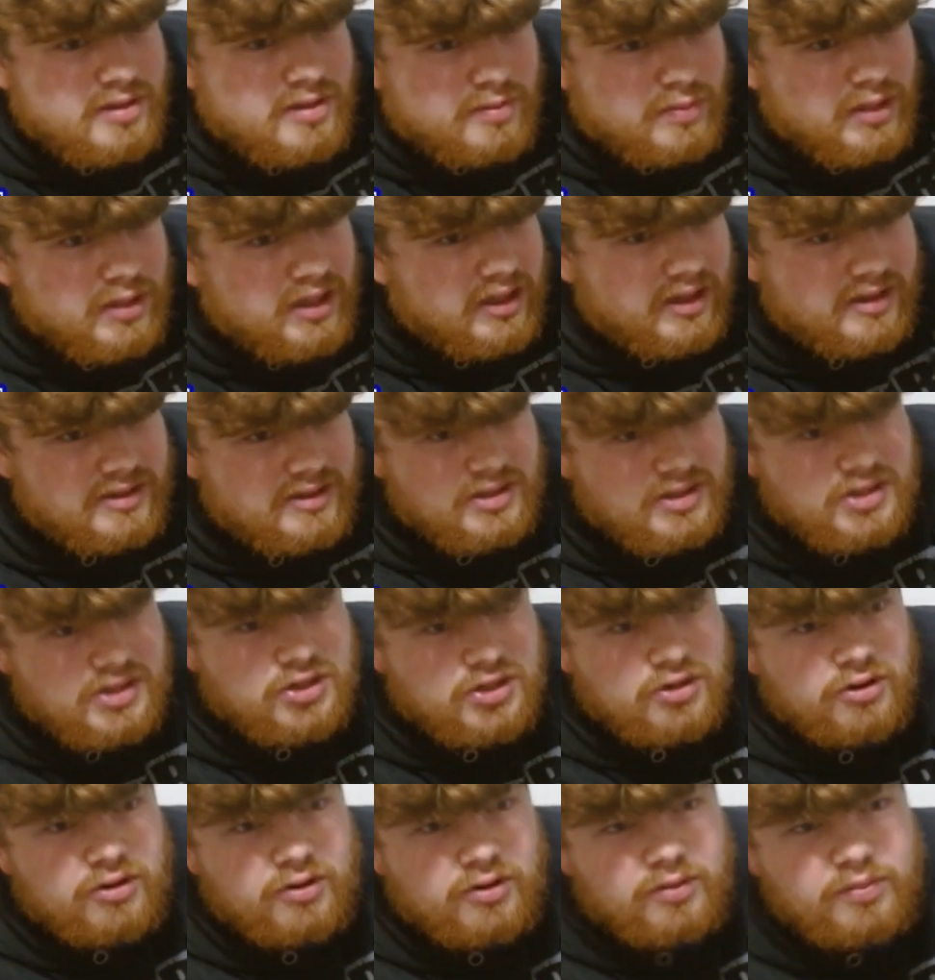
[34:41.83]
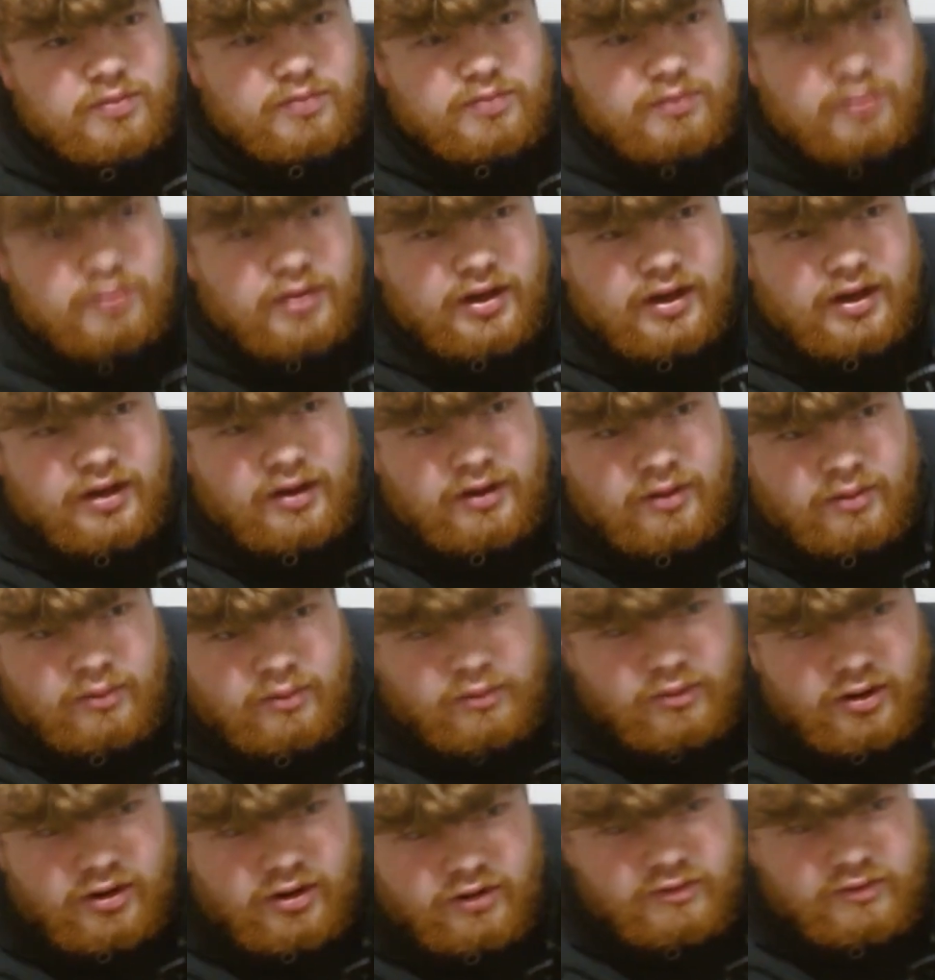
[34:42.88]
to me as a joke by
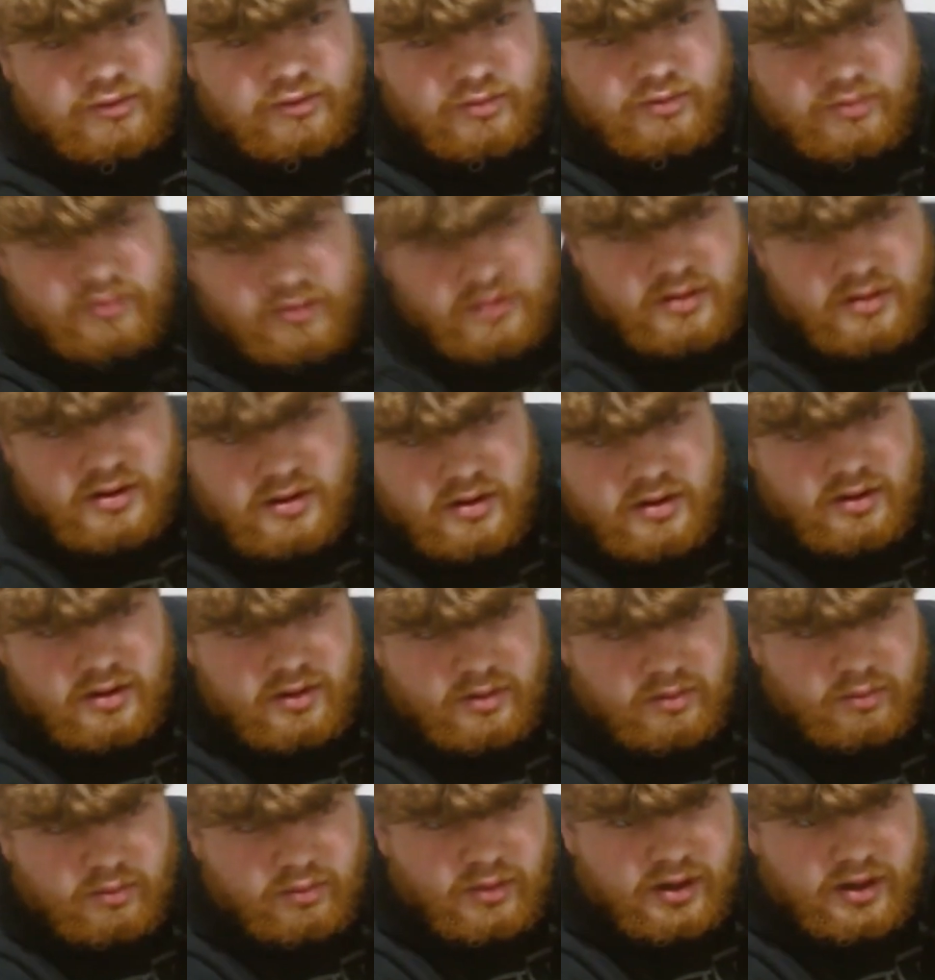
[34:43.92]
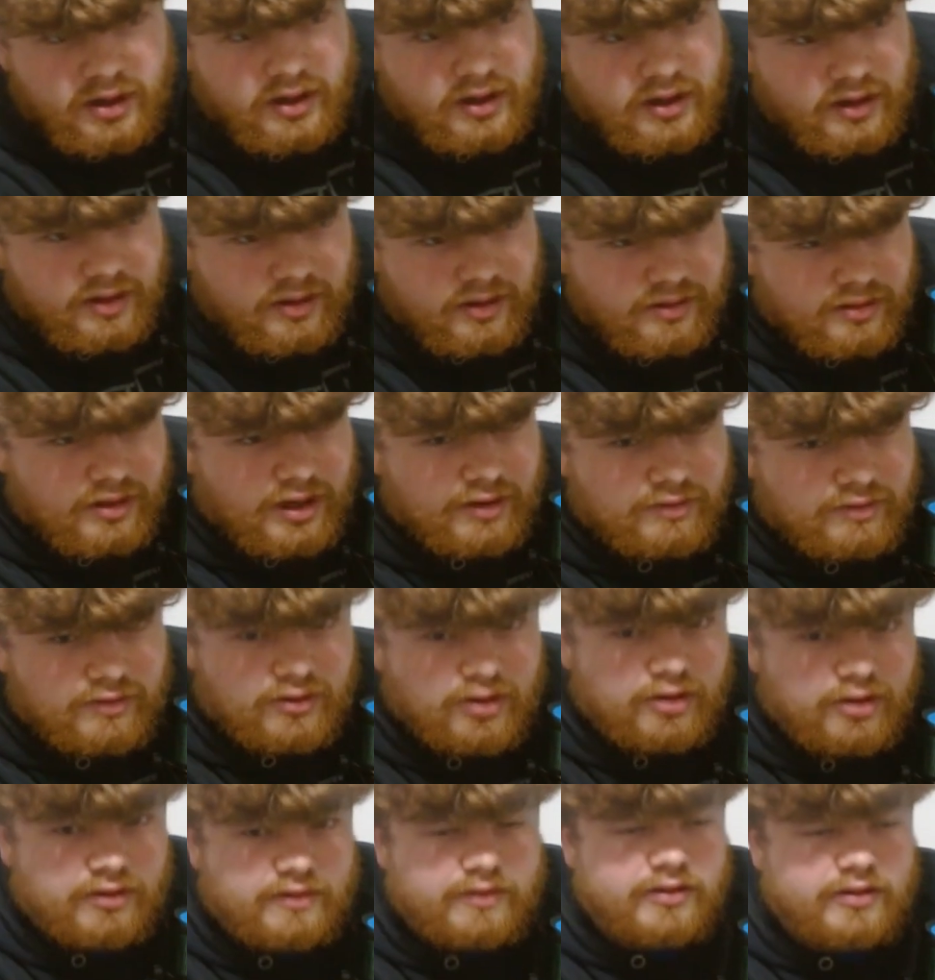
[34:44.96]
one of my
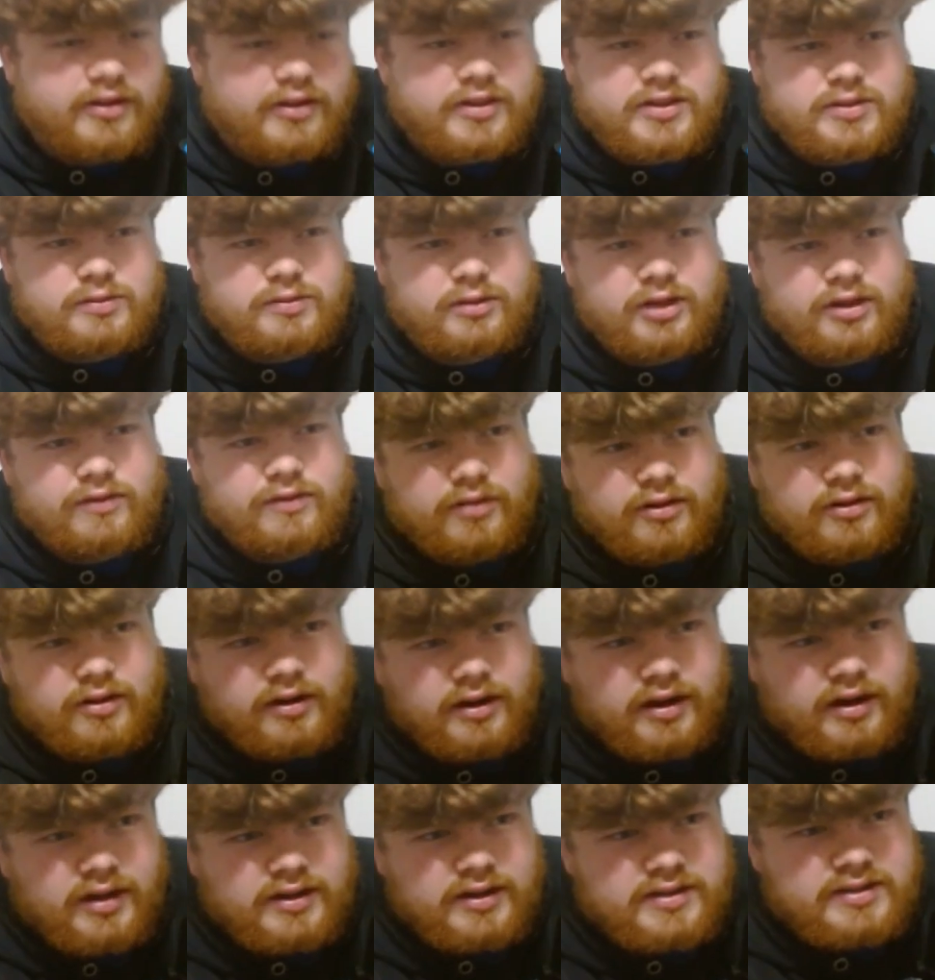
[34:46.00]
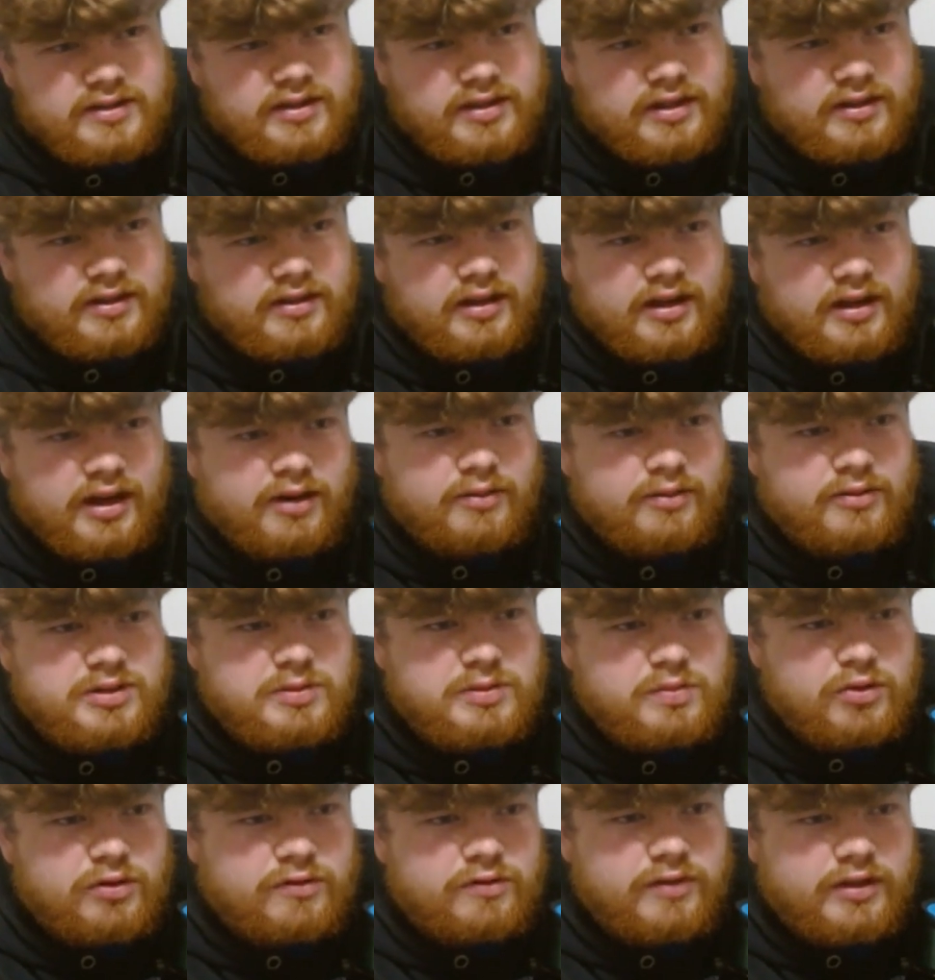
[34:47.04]
lifelong friends whenever I said that I was
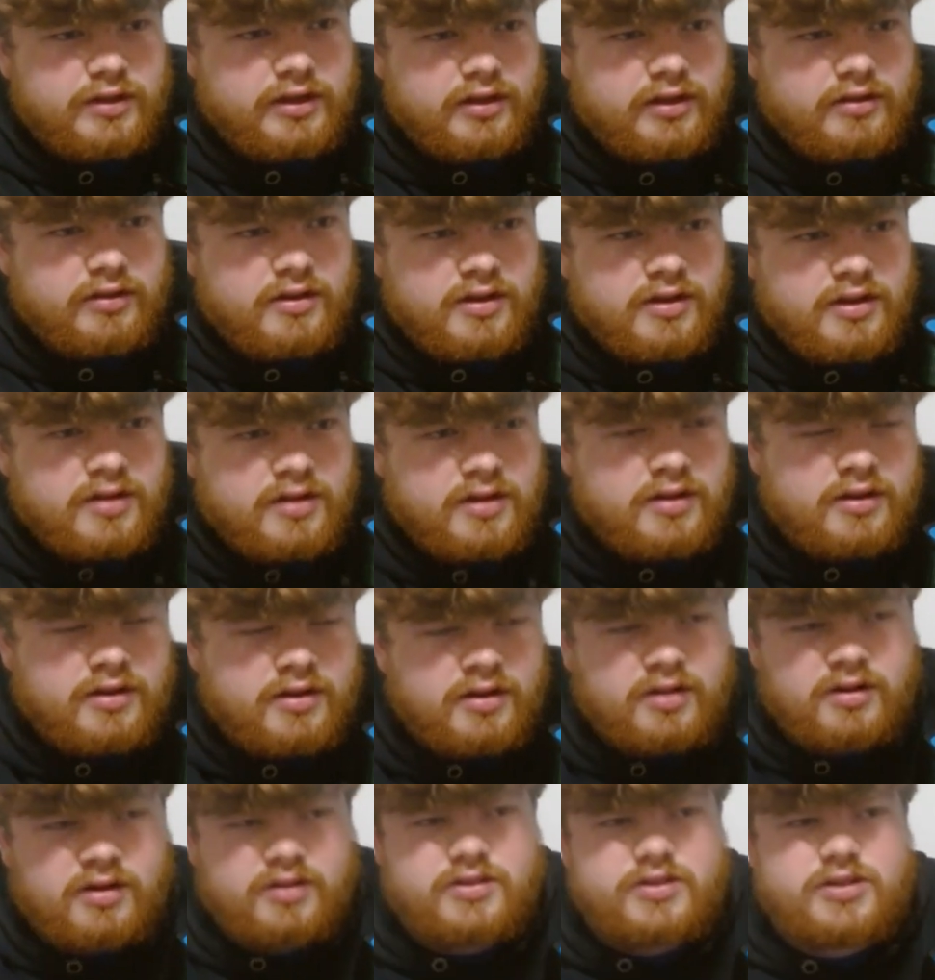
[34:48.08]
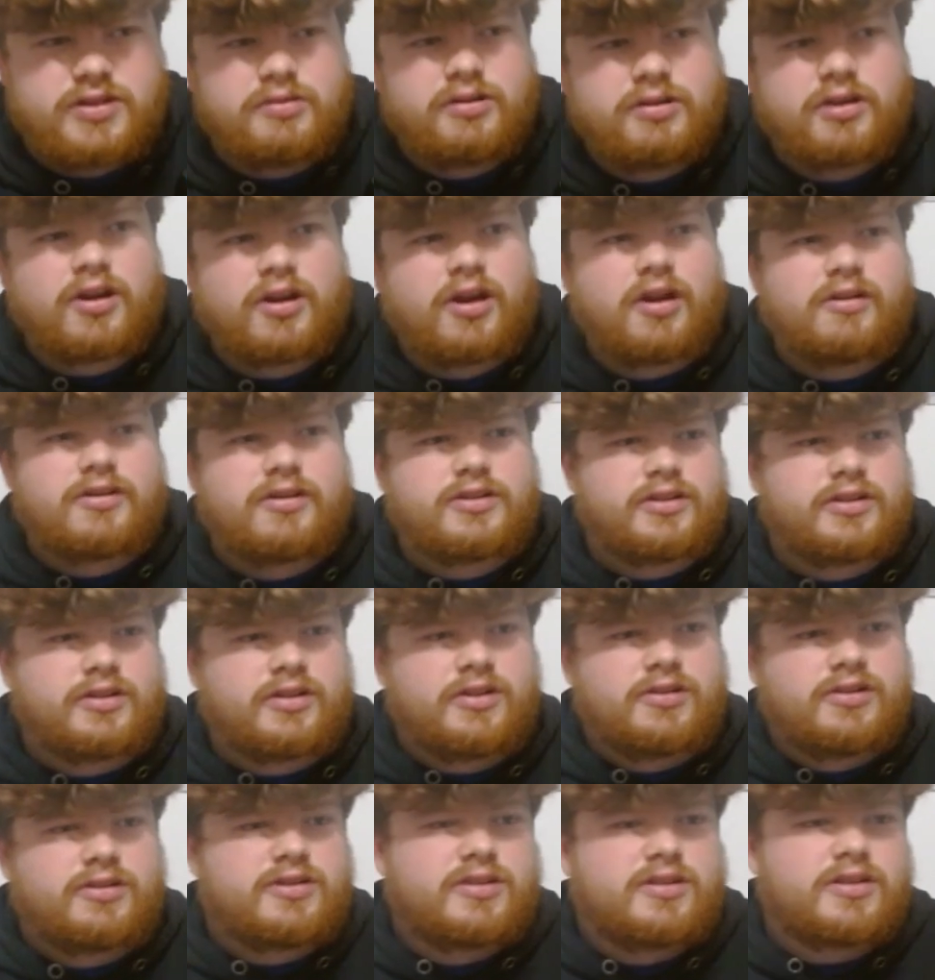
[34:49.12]
moving to a college in
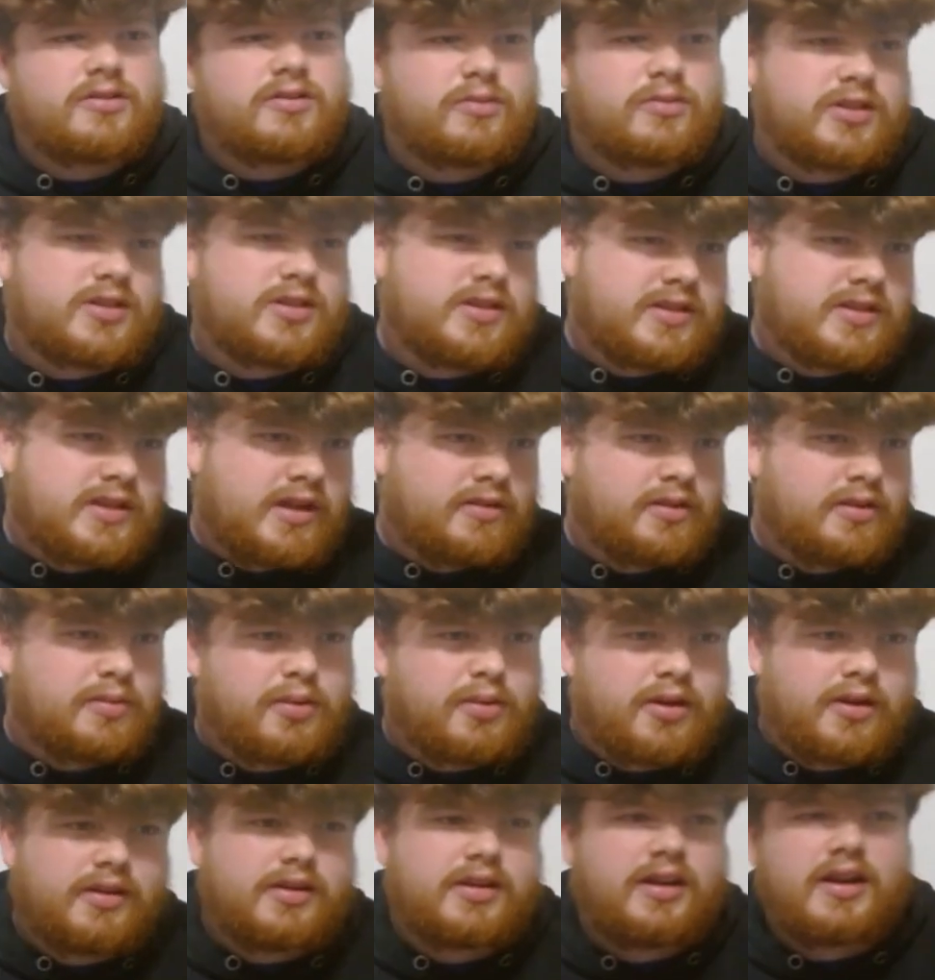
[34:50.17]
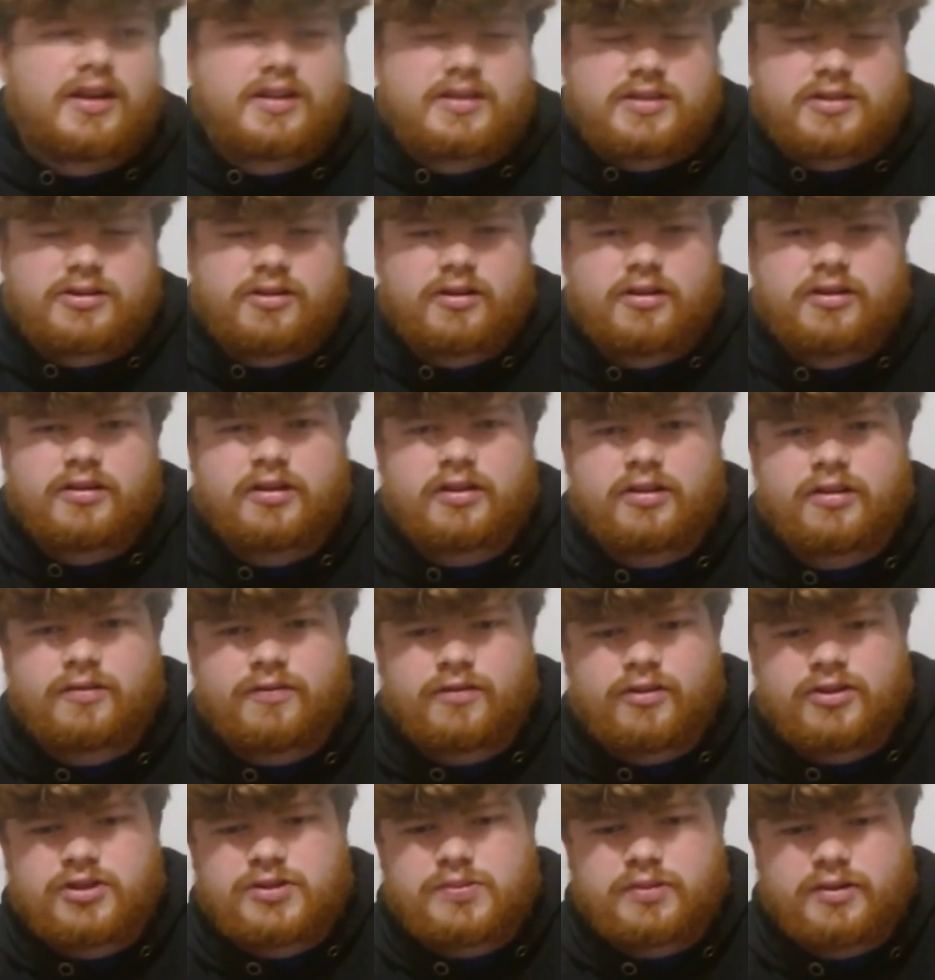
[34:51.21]
Houston, which is how the podcast started in the
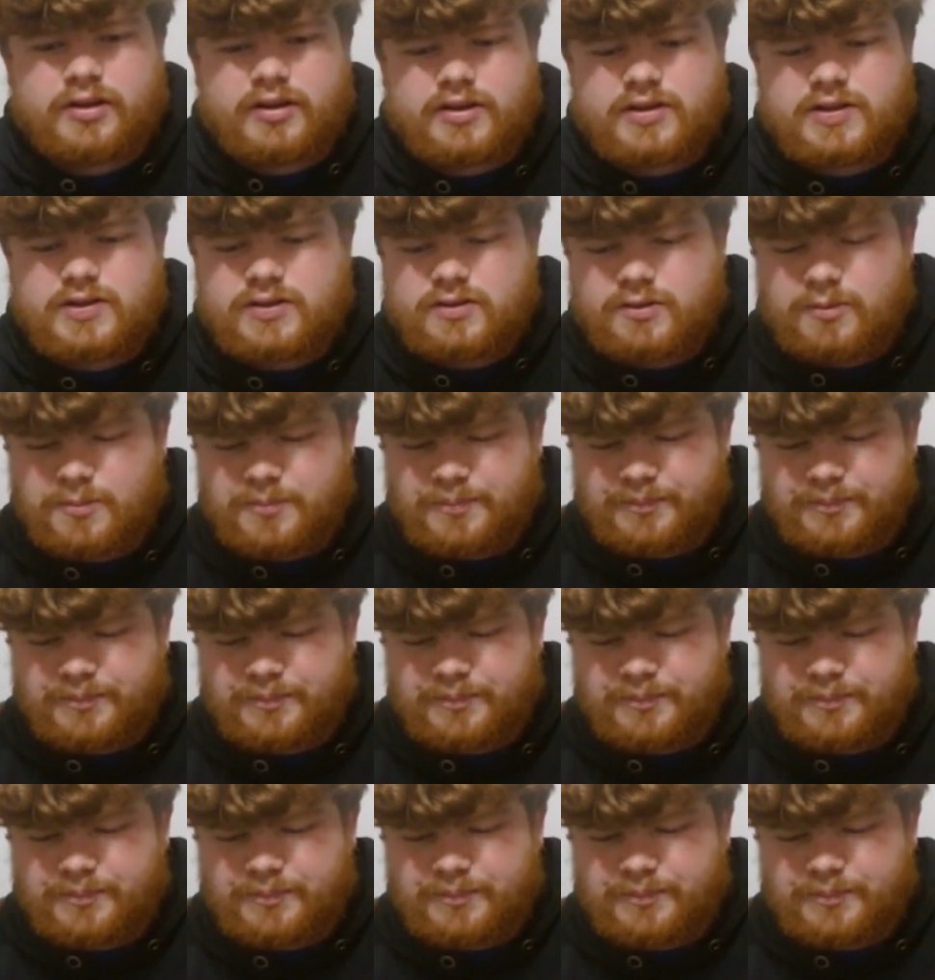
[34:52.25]
first place.